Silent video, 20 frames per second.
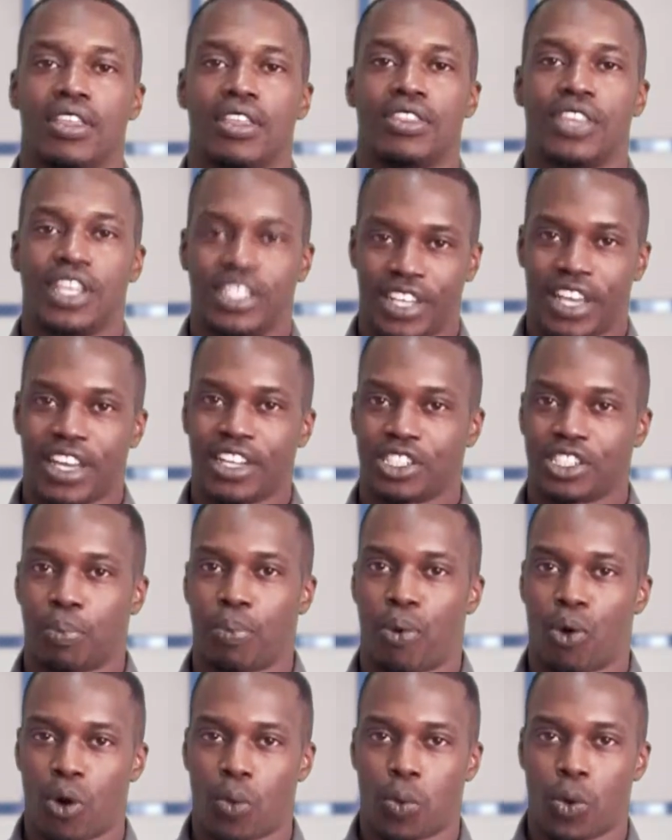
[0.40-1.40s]
They say it's a
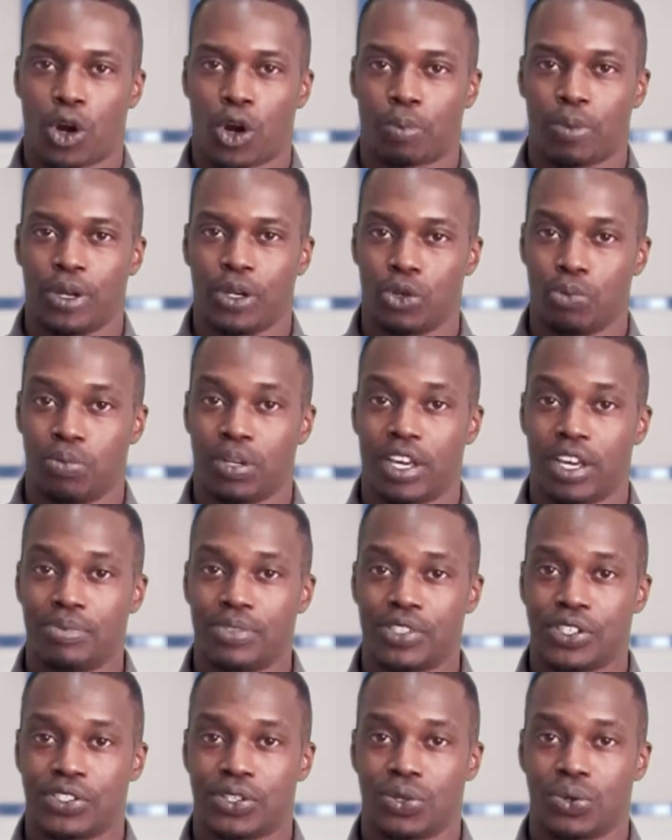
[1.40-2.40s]
poor workman who
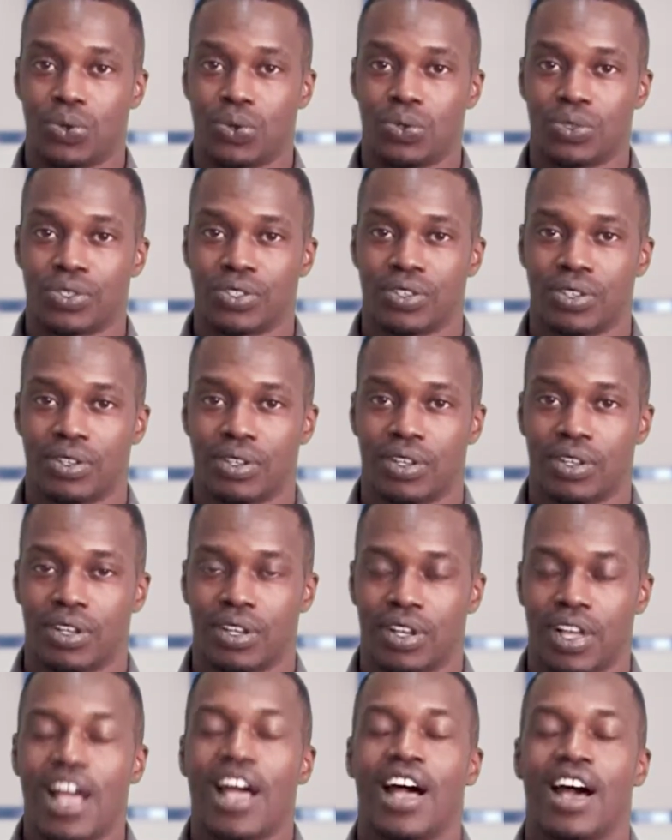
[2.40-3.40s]
blames his tools.
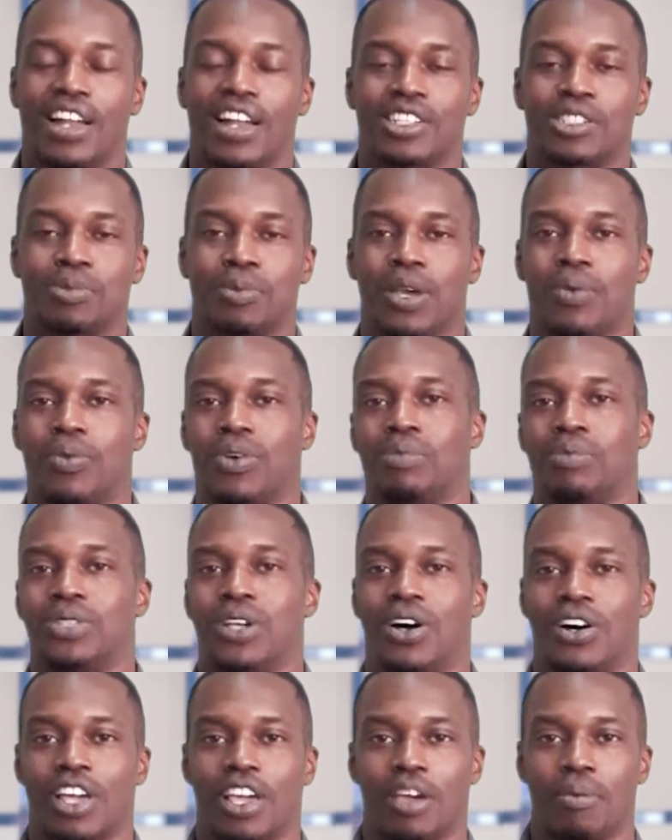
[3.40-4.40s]
I'll explain what I'm
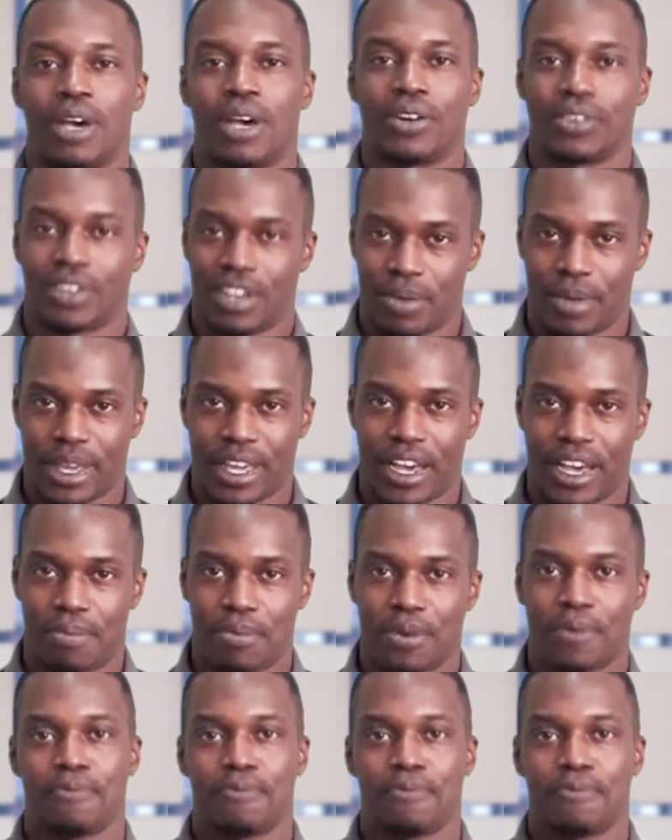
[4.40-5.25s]
talking about coming up.